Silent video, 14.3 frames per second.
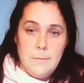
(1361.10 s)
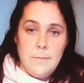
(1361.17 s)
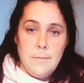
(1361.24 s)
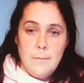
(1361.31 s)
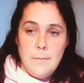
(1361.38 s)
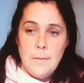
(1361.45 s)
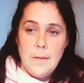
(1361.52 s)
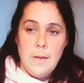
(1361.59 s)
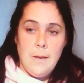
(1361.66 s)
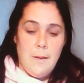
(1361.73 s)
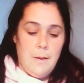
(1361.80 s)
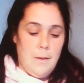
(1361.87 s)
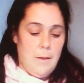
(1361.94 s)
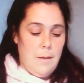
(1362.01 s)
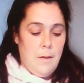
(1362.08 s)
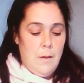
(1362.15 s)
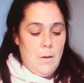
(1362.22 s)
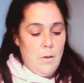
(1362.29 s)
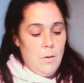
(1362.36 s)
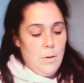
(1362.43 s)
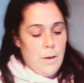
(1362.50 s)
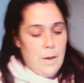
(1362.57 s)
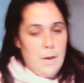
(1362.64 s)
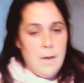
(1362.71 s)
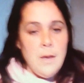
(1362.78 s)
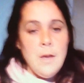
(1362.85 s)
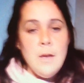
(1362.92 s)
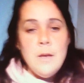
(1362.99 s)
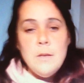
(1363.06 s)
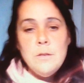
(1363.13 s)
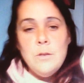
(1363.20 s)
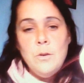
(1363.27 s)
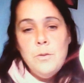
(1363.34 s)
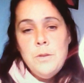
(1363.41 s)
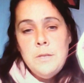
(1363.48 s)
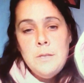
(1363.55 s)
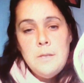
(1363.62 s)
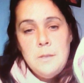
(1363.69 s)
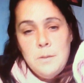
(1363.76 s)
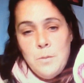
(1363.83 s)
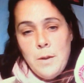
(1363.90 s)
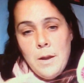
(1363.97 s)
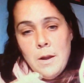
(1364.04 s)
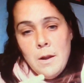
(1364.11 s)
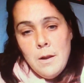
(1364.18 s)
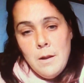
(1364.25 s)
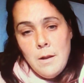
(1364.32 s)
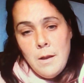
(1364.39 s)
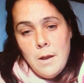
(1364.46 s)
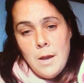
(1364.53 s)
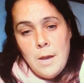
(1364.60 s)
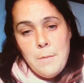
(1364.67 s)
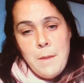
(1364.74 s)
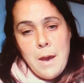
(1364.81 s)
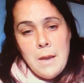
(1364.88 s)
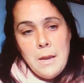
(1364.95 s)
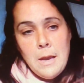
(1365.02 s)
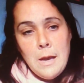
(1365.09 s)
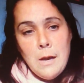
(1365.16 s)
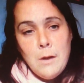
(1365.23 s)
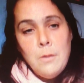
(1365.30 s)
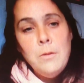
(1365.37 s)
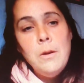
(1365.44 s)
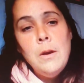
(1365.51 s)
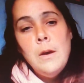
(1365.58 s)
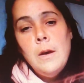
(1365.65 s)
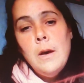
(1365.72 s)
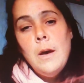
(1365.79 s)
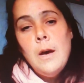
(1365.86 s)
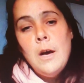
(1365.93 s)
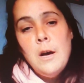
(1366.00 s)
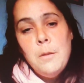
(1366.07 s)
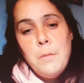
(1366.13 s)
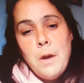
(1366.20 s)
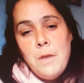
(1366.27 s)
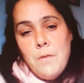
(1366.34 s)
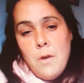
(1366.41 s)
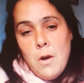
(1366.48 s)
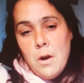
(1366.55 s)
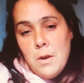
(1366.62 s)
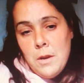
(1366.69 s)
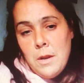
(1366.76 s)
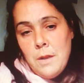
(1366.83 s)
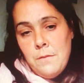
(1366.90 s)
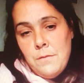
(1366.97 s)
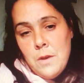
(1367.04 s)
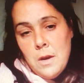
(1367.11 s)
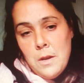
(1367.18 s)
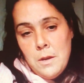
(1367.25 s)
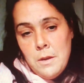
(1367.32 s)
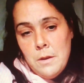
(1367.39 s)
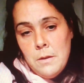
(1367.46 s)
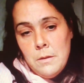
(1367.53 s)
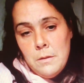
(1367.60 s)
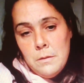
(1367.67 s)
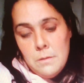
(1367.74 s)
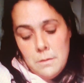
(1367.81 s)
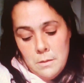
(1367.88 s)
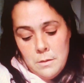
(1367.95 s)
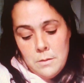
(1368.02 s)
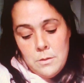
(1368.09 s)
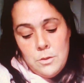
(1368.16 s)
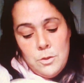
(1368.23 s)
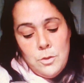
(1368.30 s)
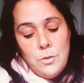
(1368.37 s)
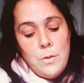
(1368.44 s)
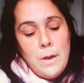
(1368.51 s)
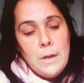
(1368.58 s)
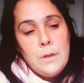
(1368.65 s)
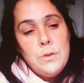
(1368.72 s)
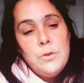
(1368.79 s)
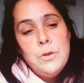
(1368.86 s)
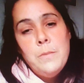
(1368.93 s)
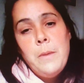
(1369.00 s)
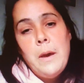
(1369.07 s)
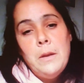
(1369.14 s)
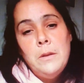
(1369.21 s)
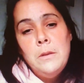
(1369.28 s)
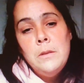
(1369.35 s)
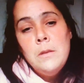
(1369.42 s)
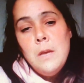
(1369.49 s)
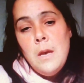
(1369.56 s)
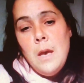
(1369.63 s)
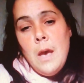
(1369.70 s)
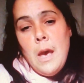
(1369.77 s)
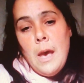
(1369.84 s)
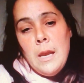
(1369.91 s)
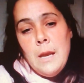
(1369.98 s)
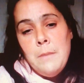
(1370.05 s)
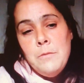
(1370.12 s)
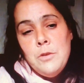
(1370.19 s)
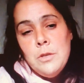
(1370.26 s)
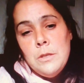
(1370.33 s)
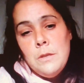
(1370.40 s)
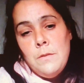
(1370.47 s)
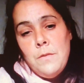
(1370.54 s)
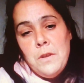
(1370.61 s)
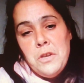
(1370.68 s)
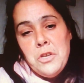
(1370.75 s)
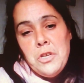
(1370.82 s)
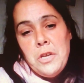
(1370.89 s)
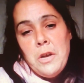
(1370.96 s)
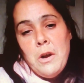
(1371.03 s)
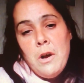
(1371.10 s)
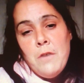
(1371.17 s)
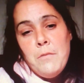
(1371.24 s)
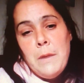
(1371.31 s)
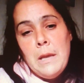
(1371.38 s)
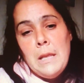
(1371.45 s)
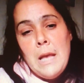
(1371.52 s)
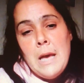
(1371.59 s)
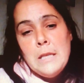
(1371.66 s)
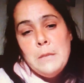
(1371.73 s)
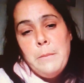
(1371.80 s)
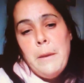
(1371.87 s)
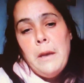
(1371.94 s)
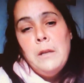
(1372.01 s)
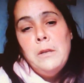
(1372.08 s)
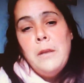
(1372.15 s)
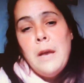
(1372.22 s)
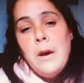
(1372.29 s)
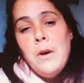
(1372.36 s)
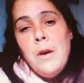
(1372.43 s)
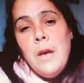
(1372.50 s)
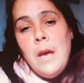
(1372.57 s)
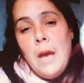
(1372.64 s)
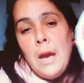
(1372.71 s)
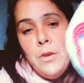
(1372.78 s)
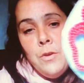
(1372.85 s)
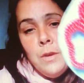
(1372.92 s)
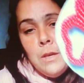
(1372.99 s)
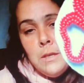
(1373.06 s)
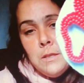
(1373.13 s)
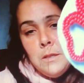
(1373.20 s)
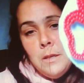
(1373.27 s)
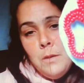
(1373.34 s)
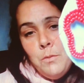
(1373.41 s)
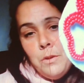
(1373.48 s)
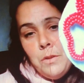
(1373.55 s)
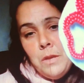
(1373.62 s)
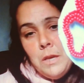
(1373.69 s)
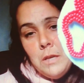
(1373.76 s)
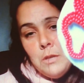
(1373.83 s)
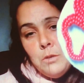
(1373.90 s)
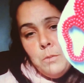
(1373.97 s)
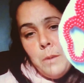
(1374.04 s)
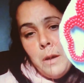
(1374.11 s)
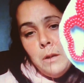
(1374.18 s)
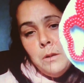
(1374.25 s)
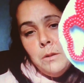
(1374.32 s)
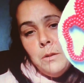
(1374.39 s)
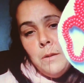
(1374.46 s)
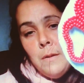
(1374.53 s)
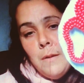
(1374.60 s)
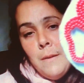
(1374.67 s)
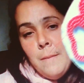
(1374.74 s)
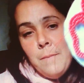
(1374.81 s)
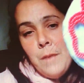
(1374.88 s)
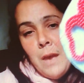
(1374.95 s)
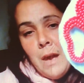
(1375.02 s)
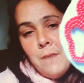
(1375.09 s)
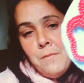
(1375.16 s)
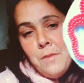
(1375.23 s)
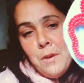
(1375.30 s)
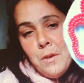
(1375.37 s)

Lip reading: Okay, so this is where I'm at now. I've gone and I've done 2 extra petals, and I'm just finishing off my last petal now. And you can see with each petal they have their own little